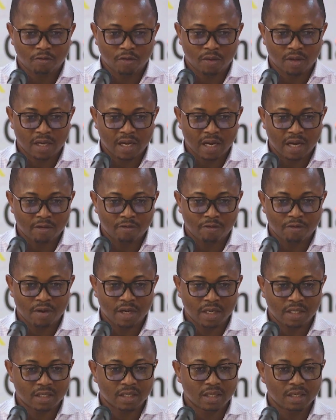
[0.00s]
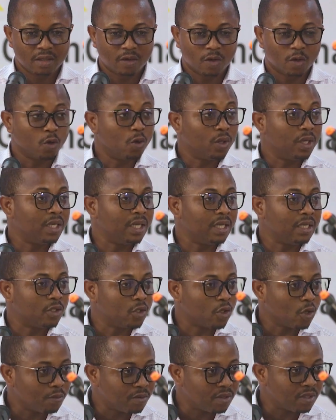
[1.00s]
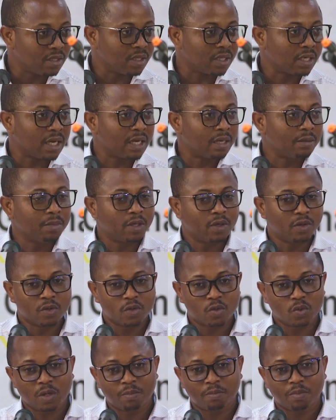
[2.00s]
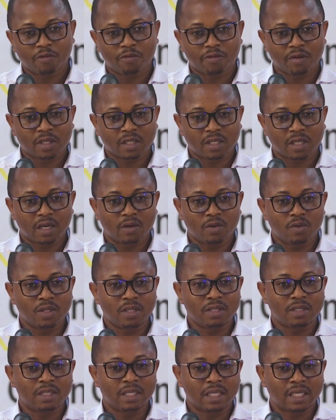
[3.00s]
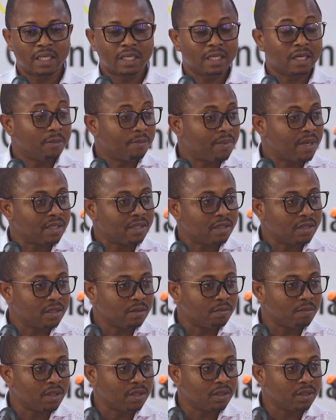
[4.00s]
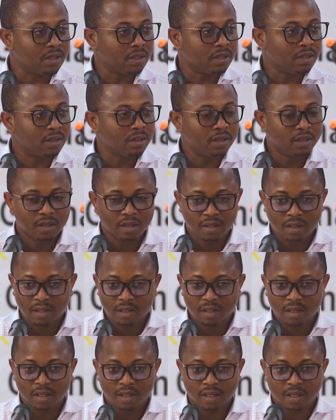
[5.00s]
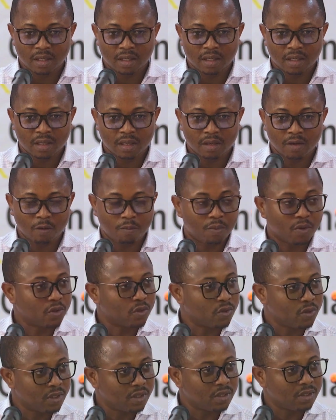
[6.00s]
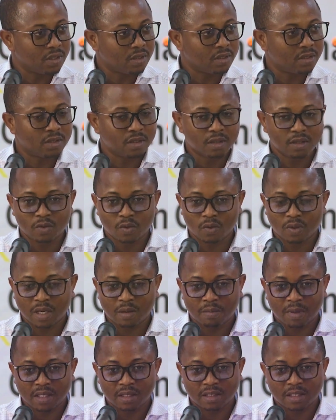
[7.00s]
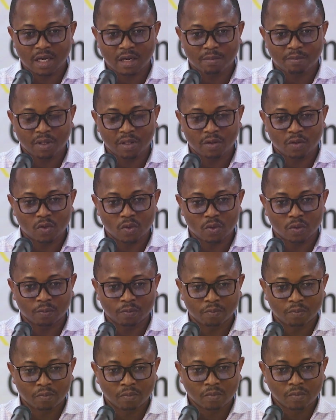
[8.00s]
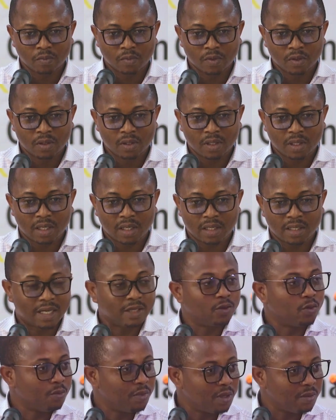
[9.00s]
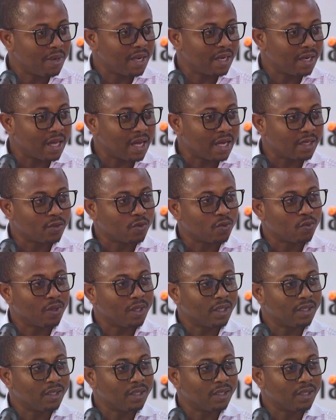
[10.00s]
for the average, not only the job seeker, but also a professional who is seeking capacity building opportunities to come and tap into. That will be my last